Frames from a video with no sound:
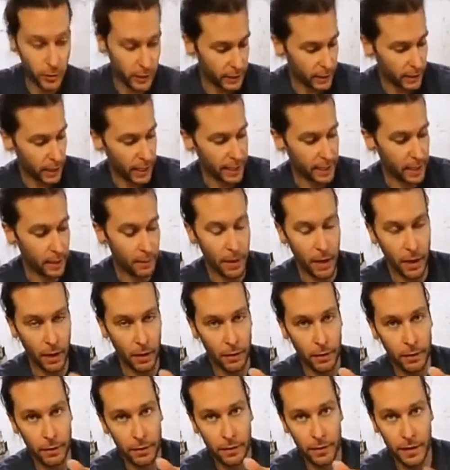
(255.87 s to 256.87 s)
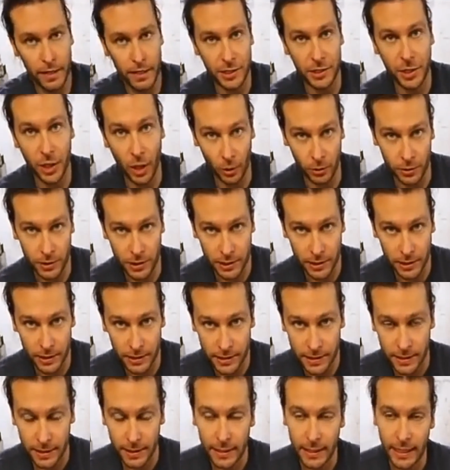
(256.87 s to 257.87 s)
really like about these
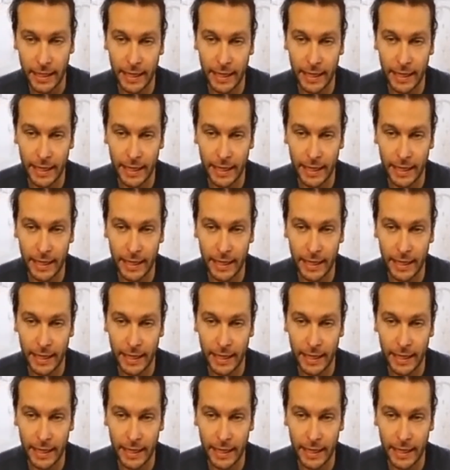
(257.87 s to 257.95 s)
coasters